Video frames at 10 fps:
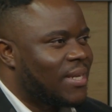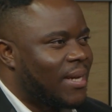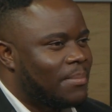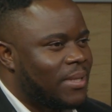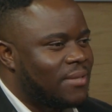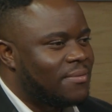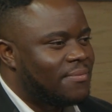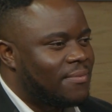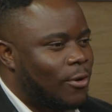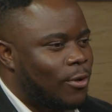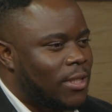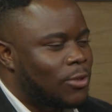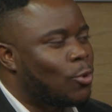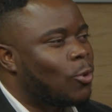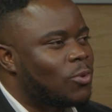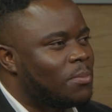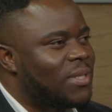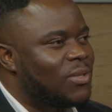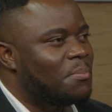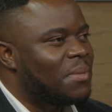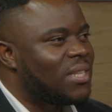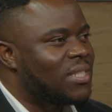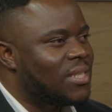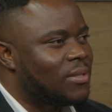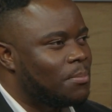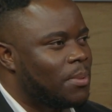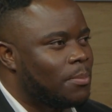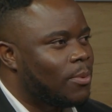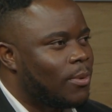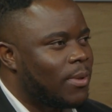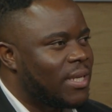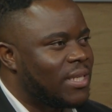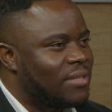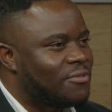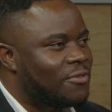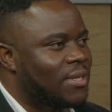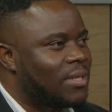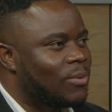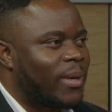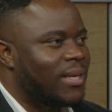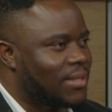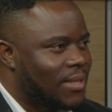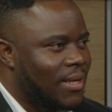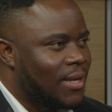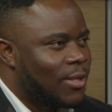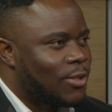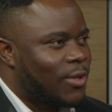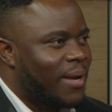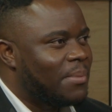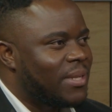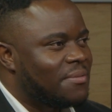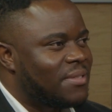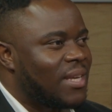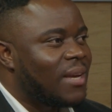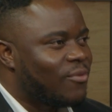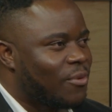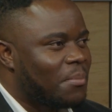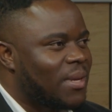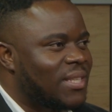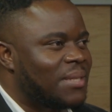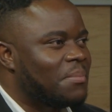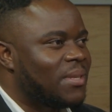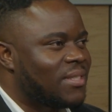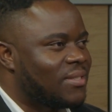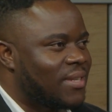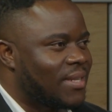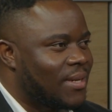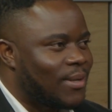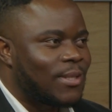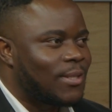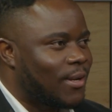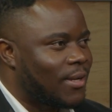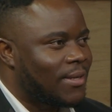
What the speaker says: I believe God has called me to minister to people in different ways. Mm. So I believe singing for me is a ministry and it's on.